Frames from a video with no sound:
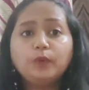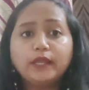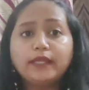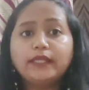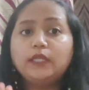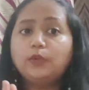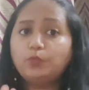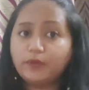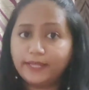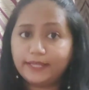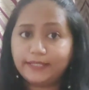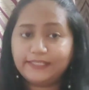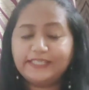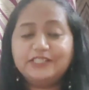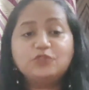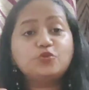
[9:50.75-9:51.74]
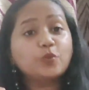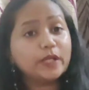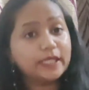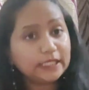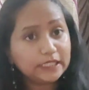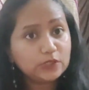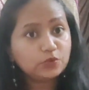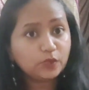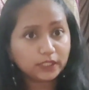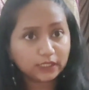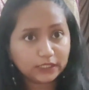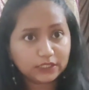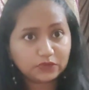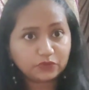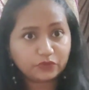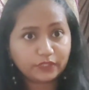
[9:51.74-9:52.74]
very well in twenty
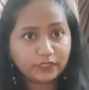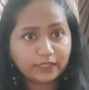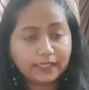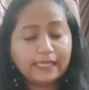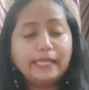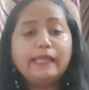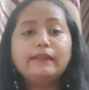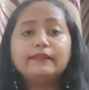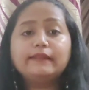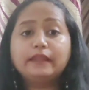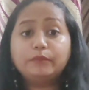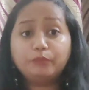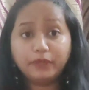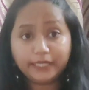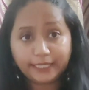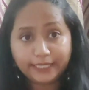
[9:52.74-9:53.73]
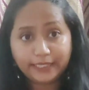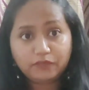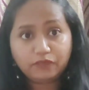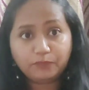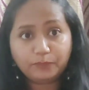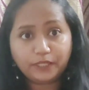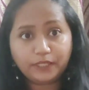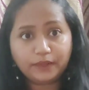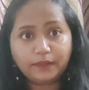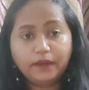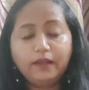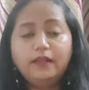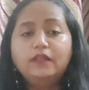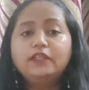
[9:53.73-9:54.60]
twenty-three, then believe me,